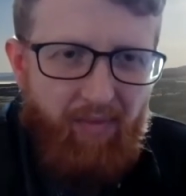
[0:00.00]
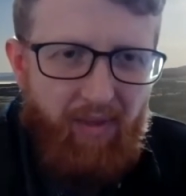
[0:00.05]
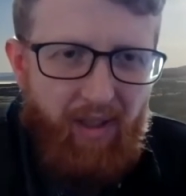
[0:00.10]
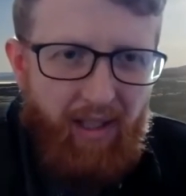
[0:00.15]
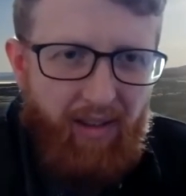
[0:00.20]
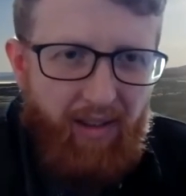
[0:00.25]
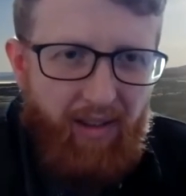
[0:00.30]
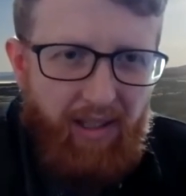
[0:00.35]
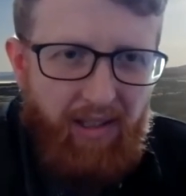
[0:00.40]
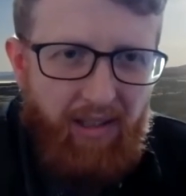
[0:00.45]

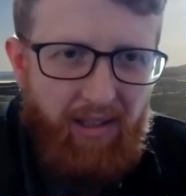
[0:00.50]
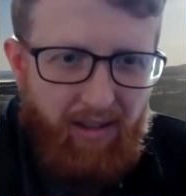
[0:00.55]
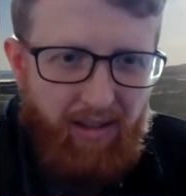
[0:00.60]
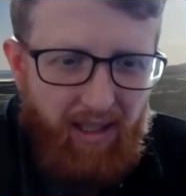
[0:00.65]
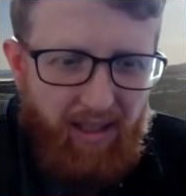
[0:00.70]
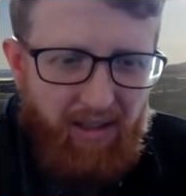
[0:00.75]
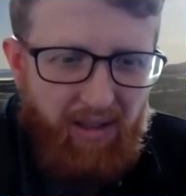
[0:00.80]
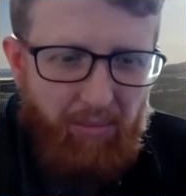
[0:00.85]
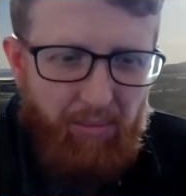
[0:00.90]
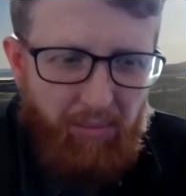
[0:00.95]
And that's
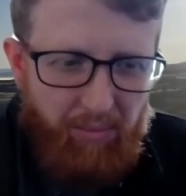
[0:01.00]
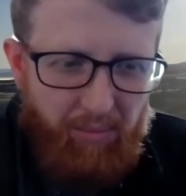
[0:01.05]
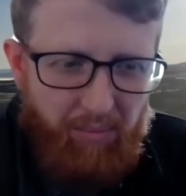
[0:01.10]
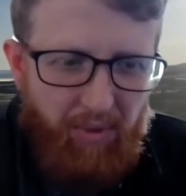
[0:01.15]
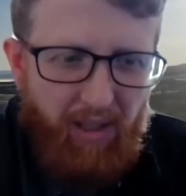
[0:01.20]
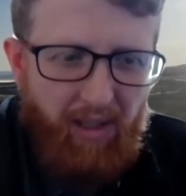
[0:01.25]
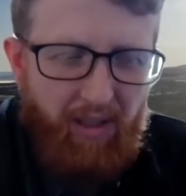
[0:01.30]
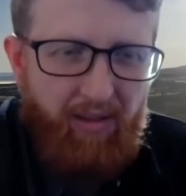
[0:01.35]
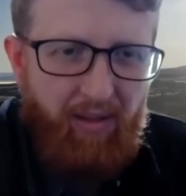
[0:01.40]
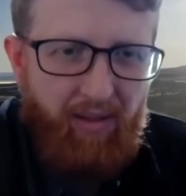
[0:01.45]
that's the
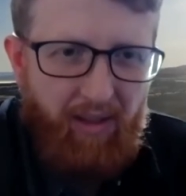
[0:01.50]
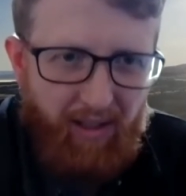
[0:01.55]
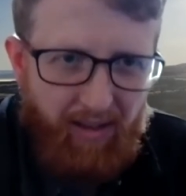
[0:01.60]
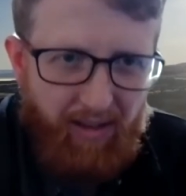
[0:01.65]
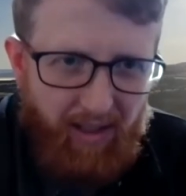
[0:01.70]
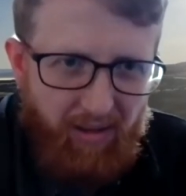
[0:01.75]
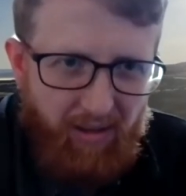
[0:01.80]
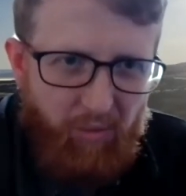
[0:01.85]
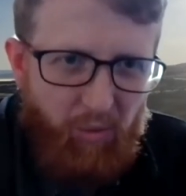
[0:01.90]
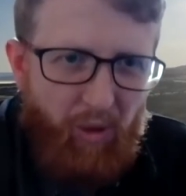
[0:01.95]
big thing.
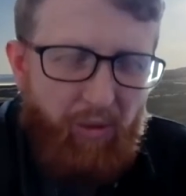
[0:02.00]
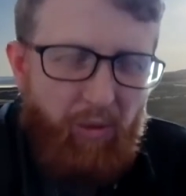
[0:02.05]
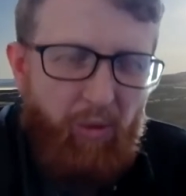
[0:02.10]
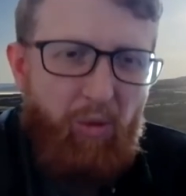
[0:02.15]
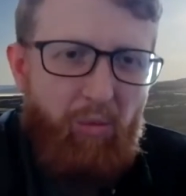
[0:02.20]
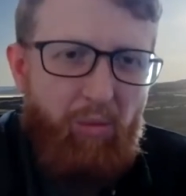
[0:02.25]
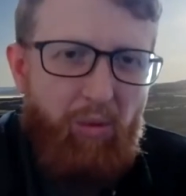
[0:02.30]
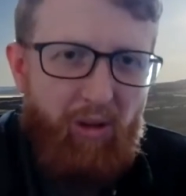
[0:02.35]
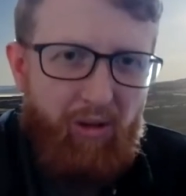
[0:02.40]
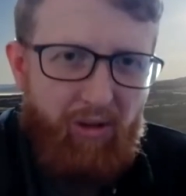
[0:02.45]
That's what
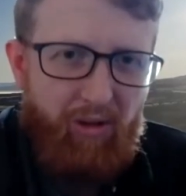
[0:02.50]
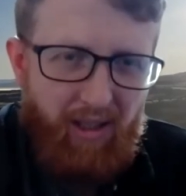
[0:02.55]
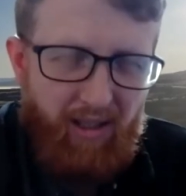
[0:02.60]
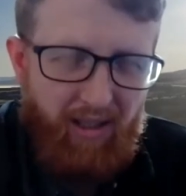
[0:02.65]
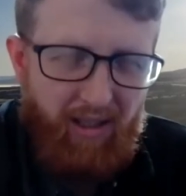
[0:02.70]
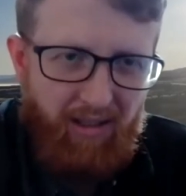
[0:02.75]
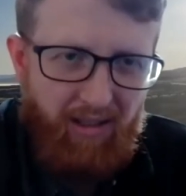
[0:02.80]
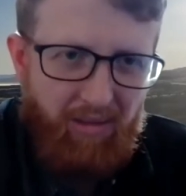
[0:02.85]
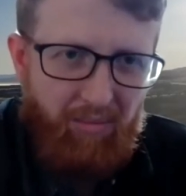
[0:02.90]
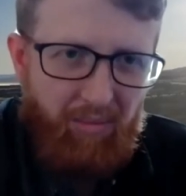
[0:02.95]
all
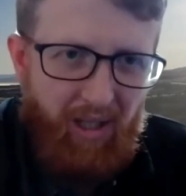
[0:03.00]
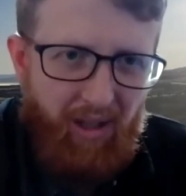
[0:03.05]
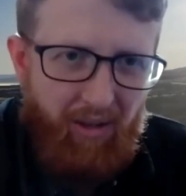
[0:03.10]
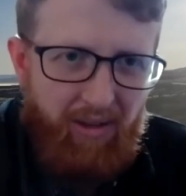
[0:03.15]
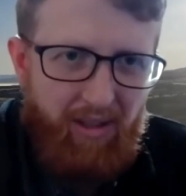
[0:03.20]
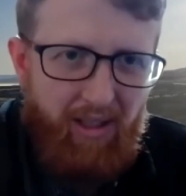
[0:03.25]
blockchain is about.